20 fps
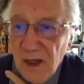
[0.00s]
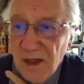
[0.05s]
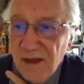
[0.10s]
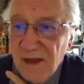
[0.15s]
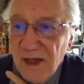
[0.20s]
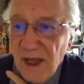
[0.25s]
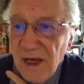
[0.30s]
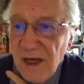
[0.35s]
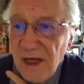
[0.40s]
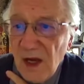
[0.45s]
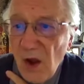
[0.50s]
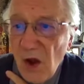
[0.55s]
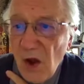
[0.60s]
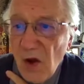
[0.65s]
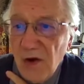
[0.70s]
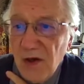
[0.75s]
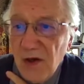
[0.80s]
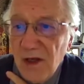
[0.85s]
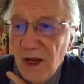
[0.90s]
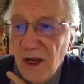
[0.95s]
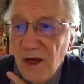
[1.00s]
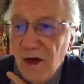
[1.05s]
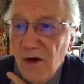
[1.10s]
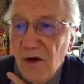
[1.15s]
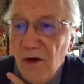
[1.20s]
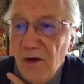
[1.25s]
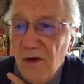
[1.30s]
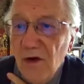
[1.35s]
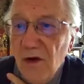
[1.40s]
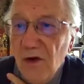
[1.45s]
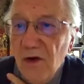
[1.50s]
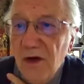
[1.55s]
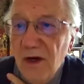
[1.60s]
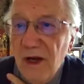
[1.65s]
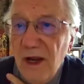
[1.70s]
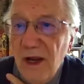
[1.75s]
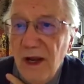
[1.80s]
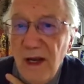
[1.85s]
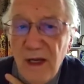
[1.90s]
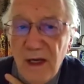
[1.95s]
Take octagon,
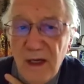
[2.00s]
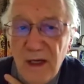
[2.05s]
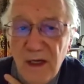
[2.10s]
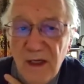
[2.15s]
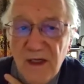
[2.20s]
okay.